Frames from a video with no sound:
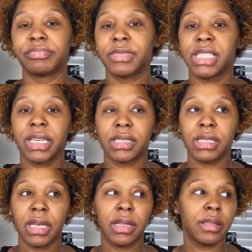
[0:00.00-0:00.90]

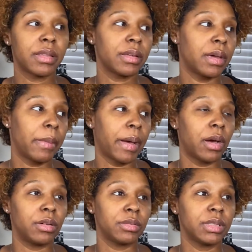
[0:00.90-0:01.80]
16th,
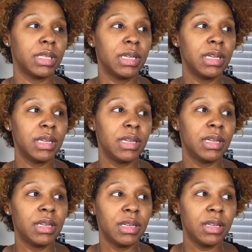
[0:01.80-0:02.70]
about
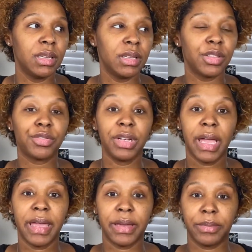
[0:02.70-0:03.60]
3
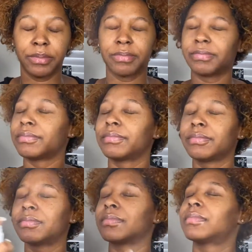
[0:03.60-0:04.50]
a.m.
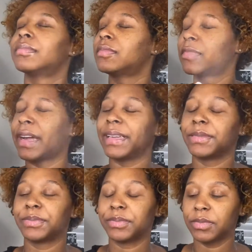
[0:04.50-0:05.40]
right?
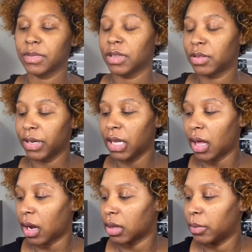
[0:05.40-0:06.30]
3
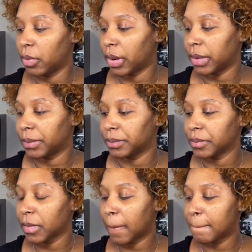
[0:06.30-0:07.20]
o'clock in the morning,
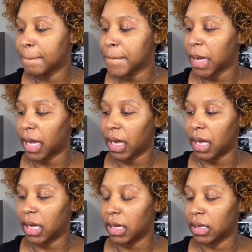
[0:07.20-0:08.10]

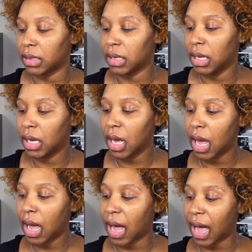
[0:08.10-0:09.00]
and
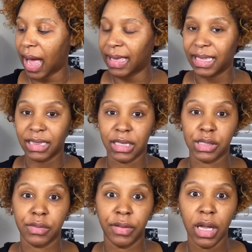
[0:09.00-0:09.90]
I get
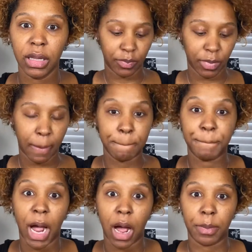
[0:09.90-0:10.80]
this feeling,
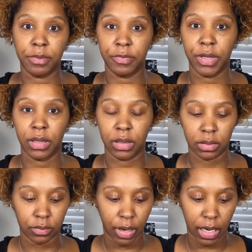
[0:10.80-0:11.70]
pop feeling,
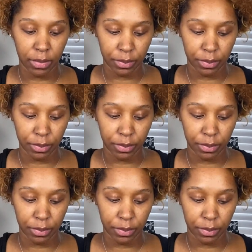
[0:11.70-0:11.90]
right?